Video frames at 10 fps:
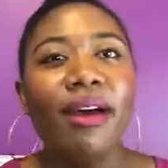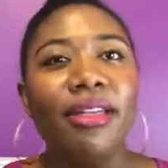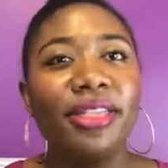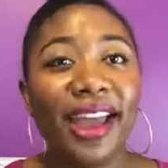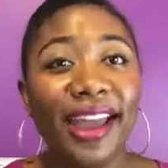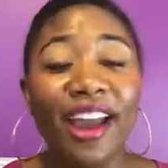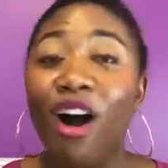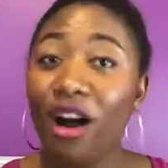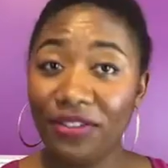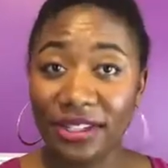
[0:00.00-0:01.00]
they
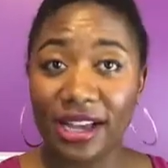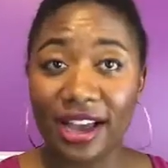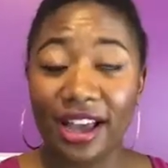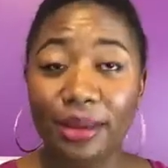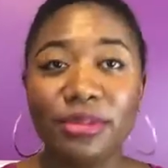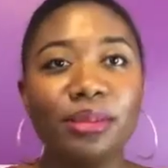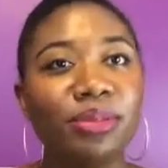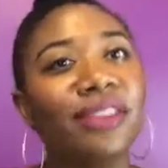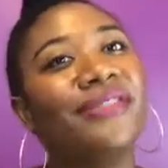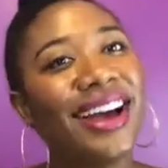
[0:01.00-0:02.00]
oftentimes
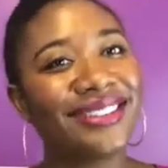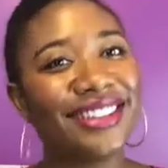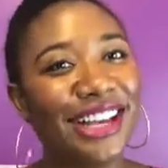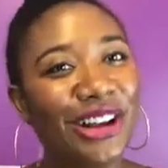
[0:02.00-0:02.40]
put Vaseline